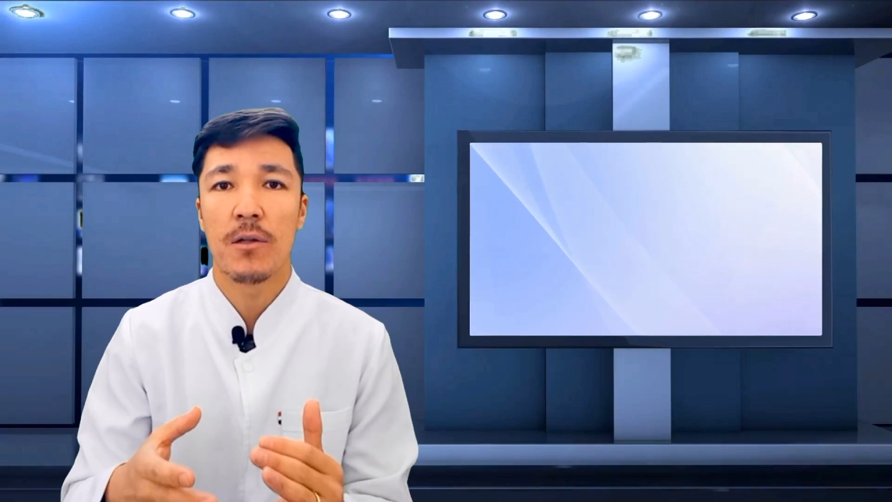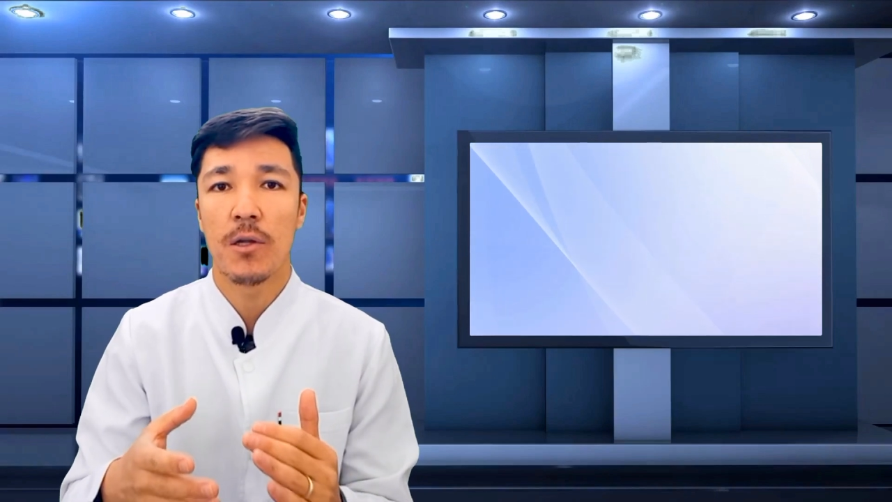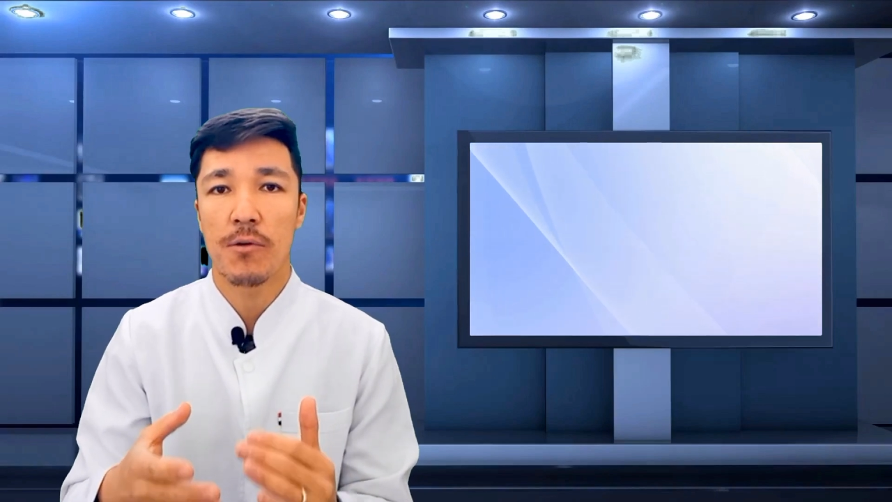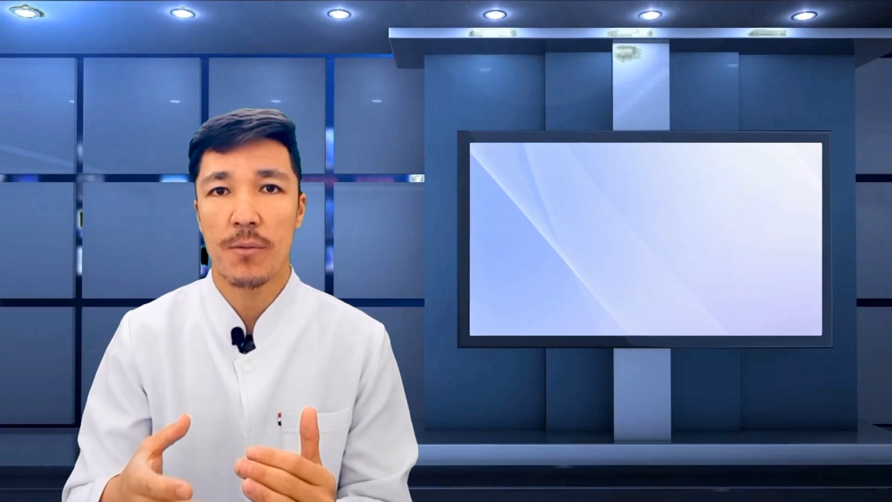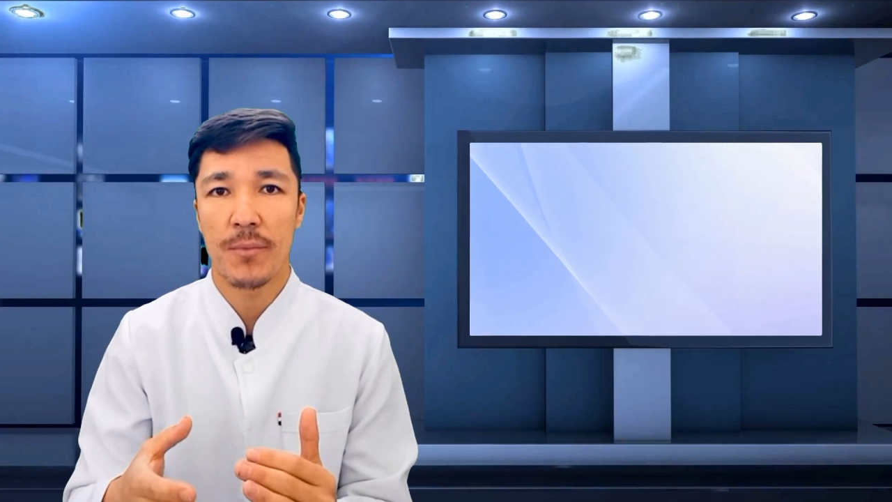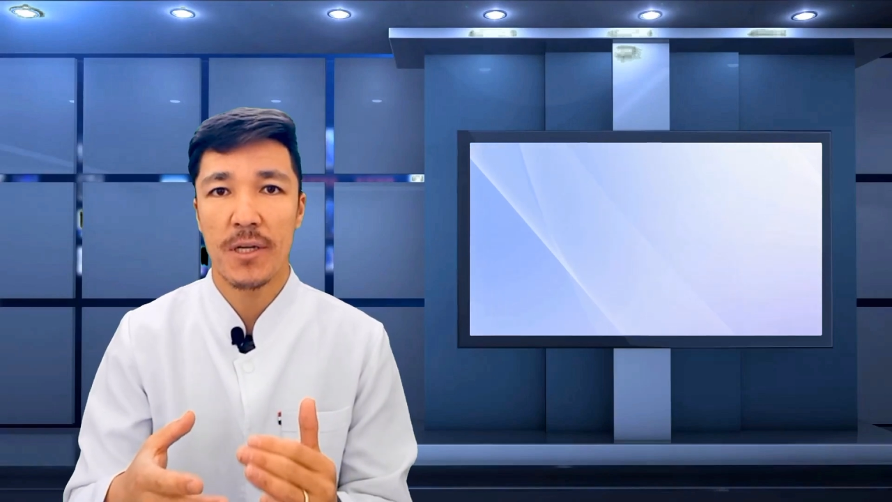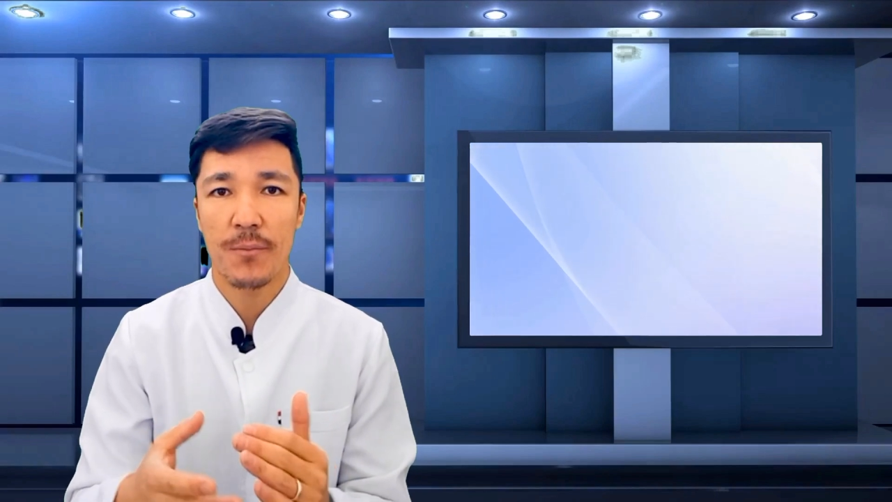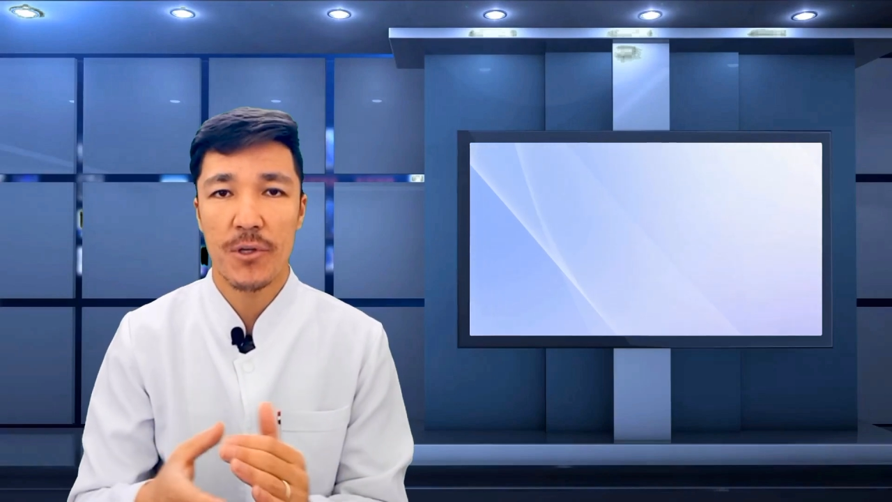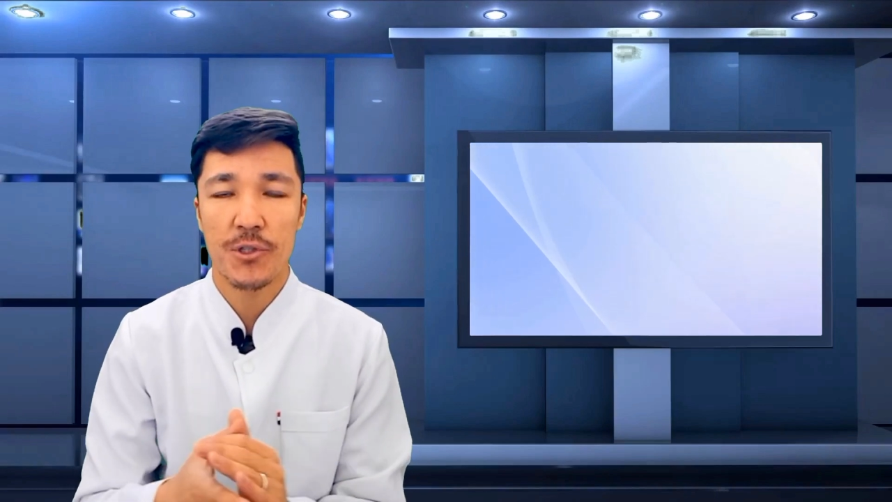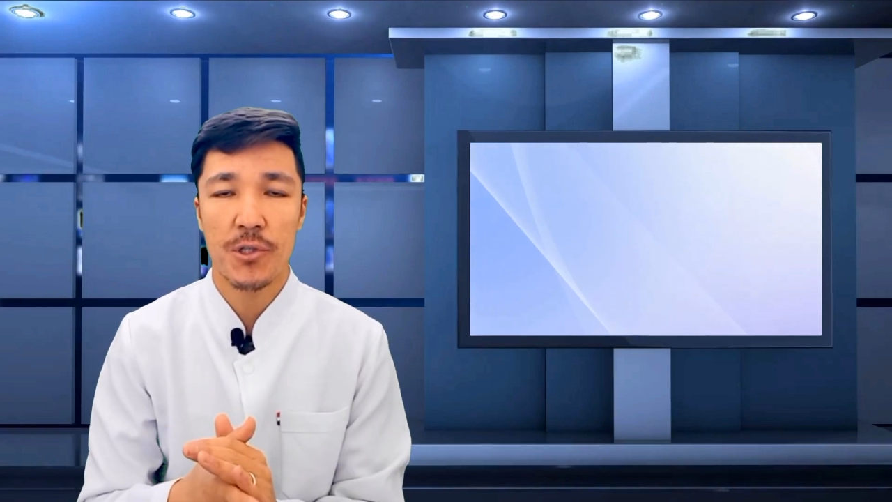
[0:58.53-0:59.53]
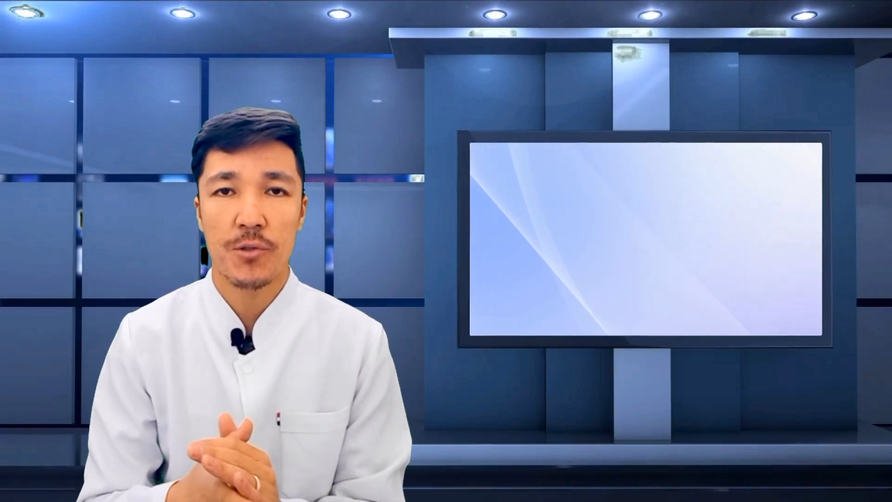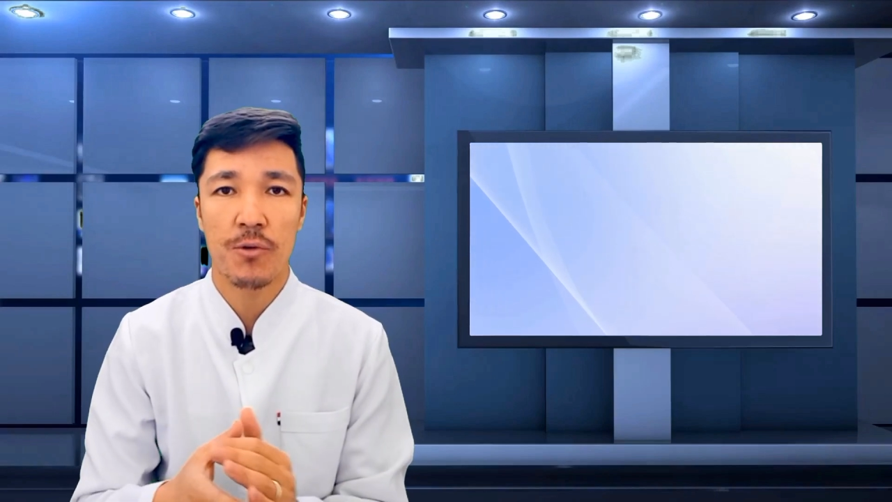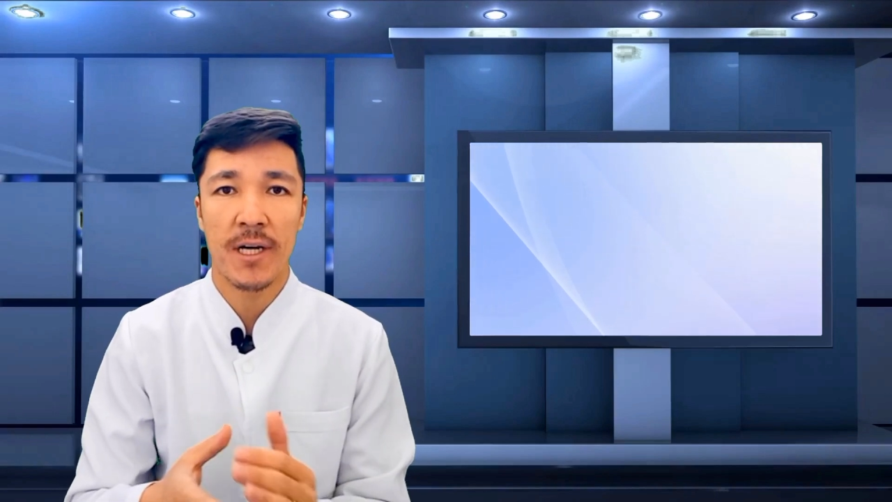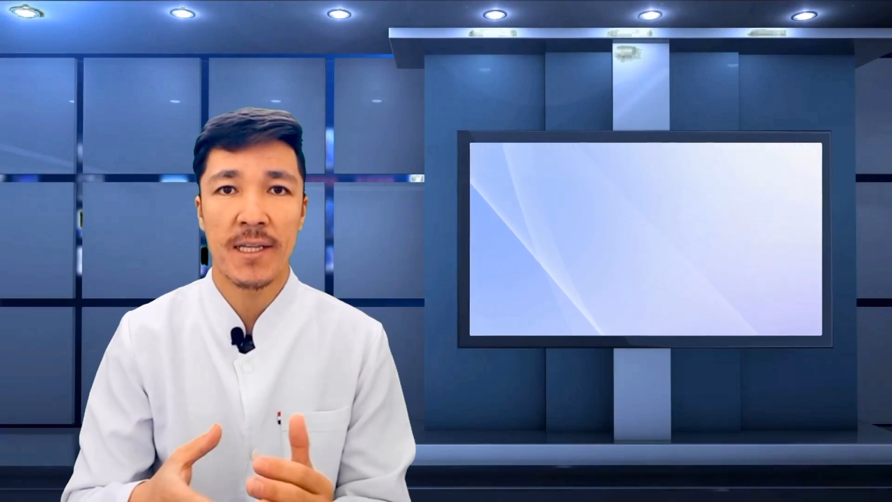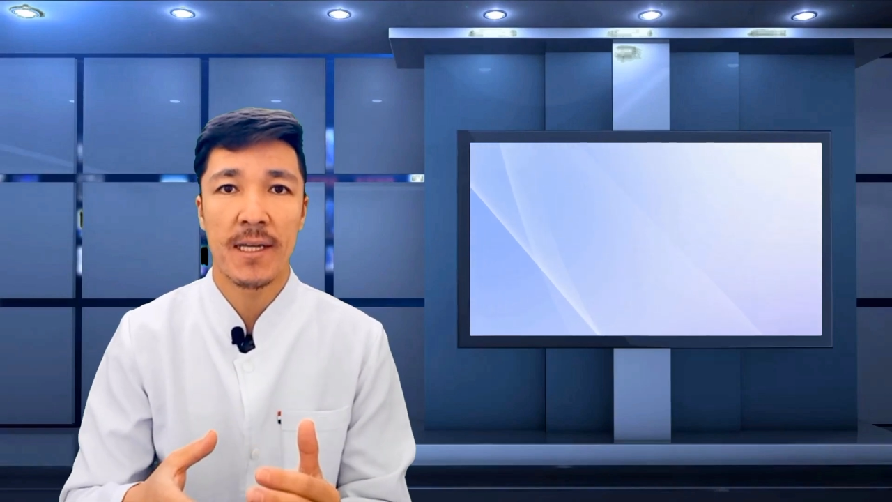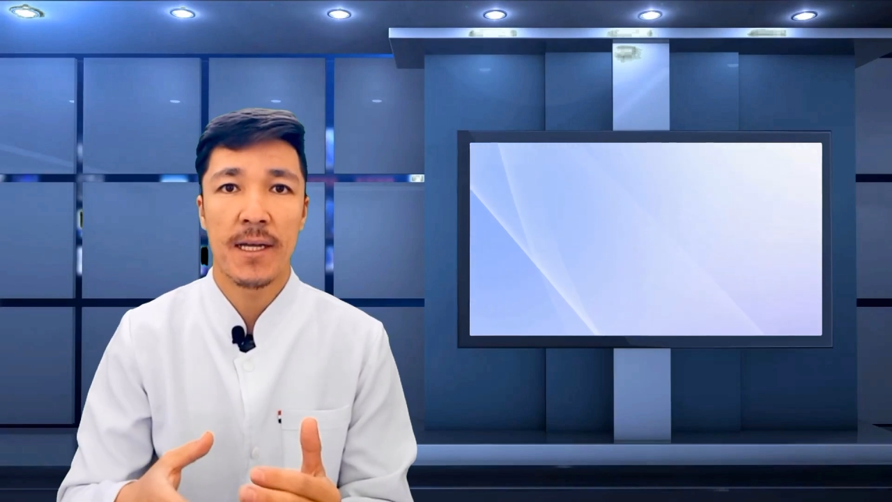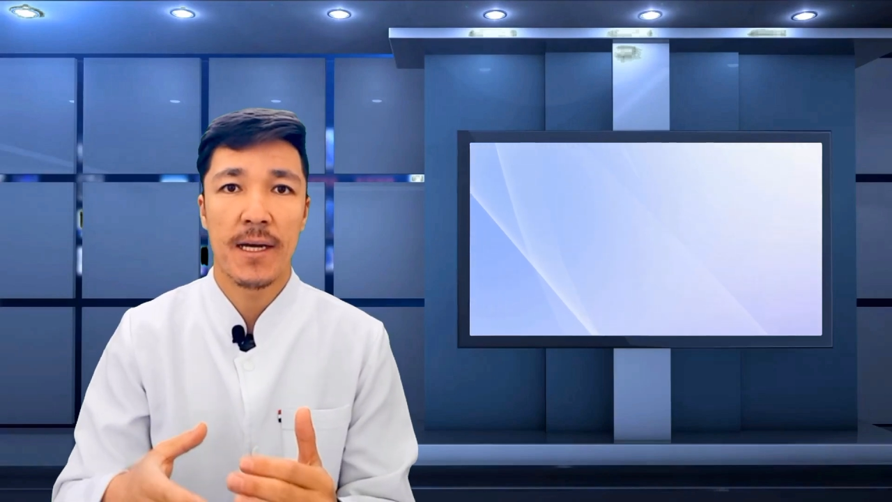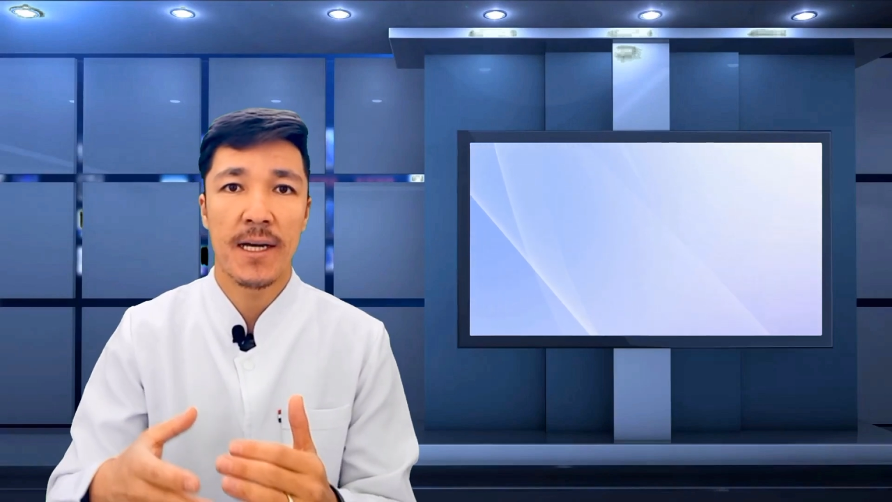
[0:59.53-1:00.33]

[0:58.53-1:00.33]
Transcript: lower blood pressure to an